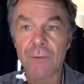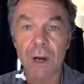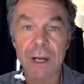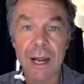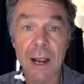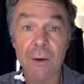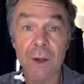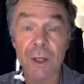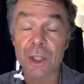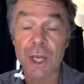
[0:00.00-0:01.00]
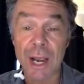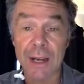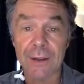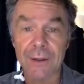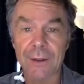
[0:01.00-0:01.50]
right now and
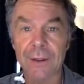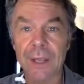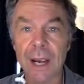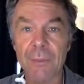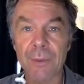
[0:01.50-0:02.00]
check that the